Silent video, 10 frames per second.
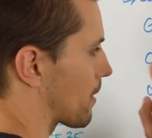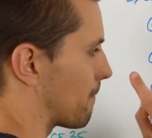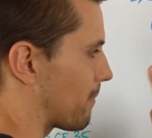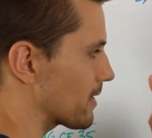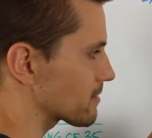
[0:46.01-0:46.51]

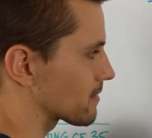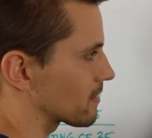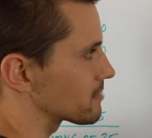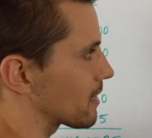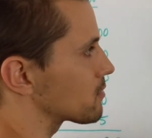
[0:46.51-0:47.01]
but
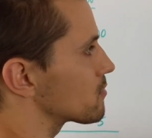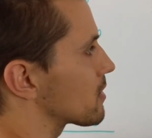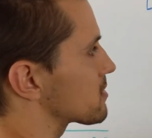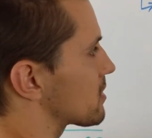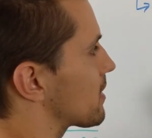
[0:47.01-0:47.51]
they do
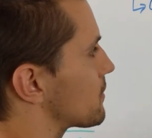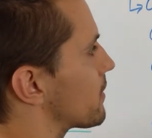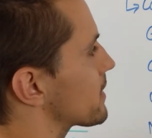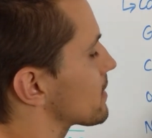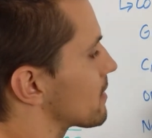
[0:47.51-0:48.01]
not
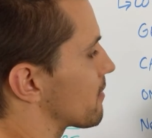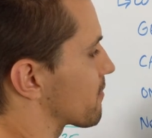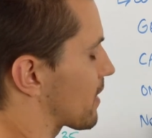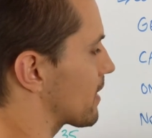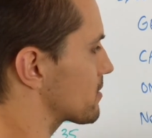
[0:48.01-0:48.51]
generate
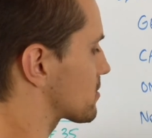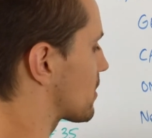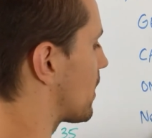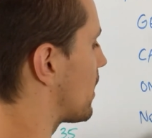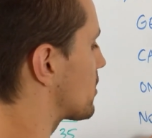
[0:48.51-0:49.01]
enough
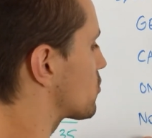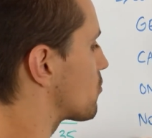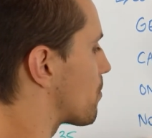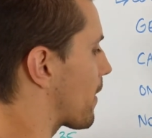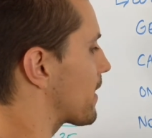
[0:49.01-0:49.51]
cash
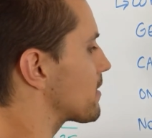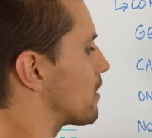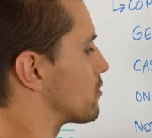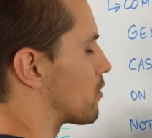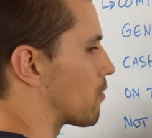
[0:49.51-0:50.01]
to
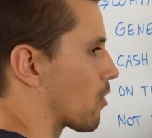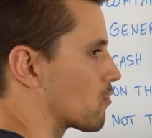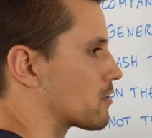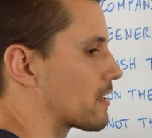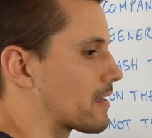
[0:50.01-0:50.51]
pay the
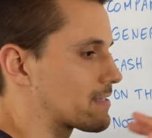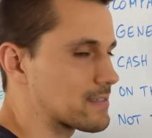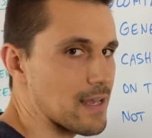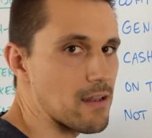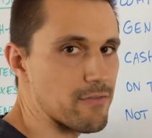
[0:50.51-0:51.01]
loan
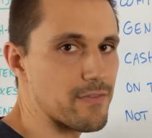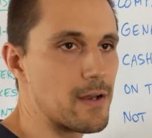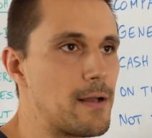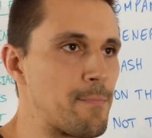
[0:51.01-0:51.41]
itself.